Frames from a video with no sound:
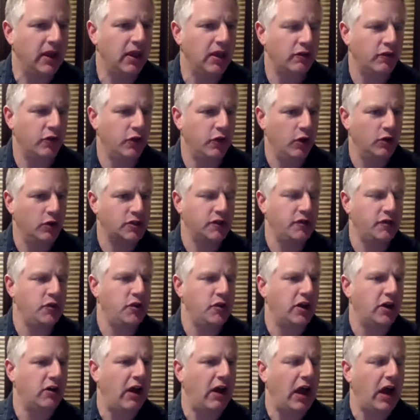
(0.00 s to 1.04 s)
for those of you
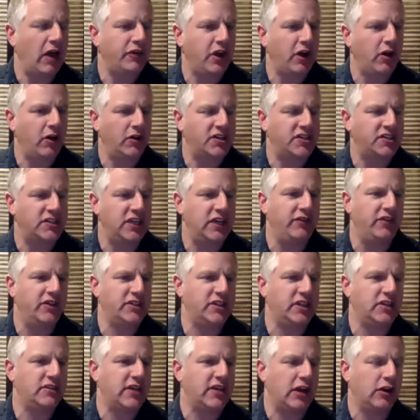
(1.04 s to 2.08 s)
that are out there, it's
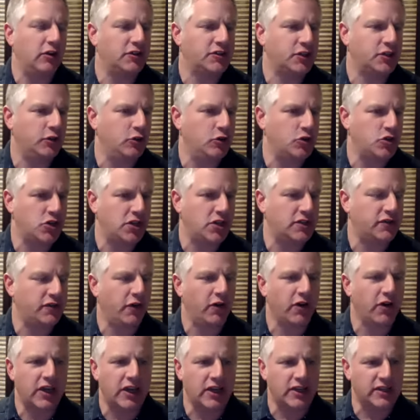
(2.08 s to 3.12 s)
Stevenson Dental Solutions,
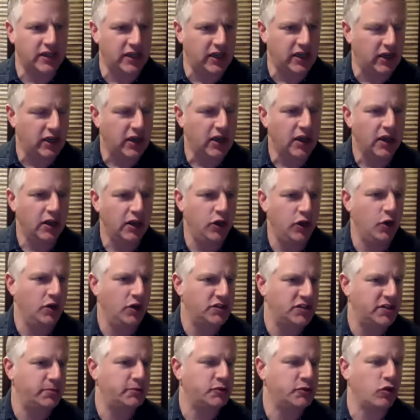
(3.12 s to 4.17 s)
very easy. You can
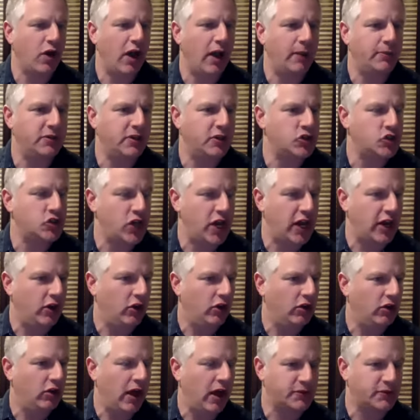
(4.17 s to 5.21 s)
subscribe to the
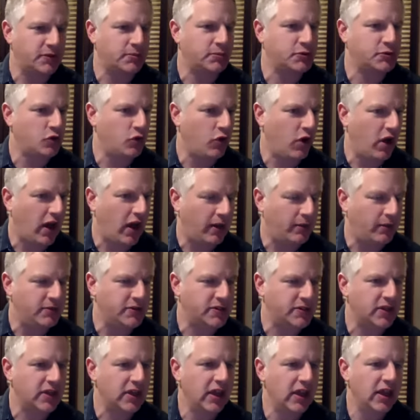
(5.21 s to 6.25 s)
channel. I'm
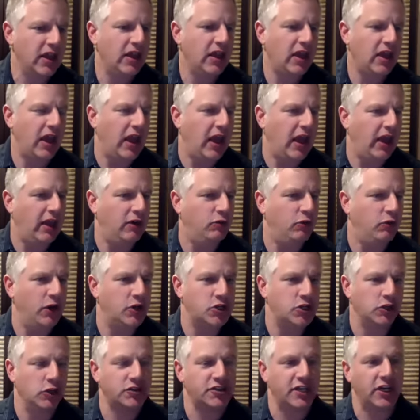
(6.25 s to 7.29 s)
subscribed. And
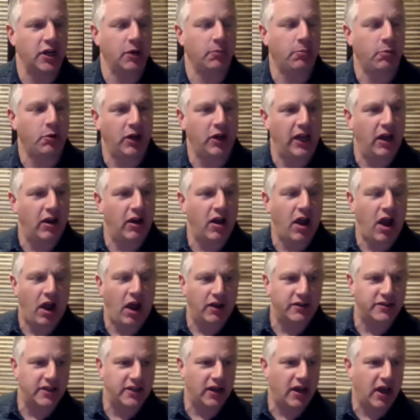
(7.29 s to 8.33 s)
Rich, it looks like you're putting out
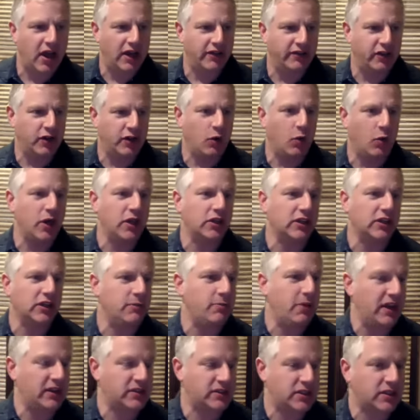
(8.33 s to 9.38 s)
content kind of on a weekly
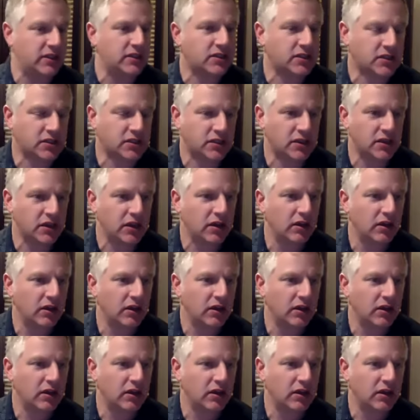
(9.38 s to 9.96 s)
basis.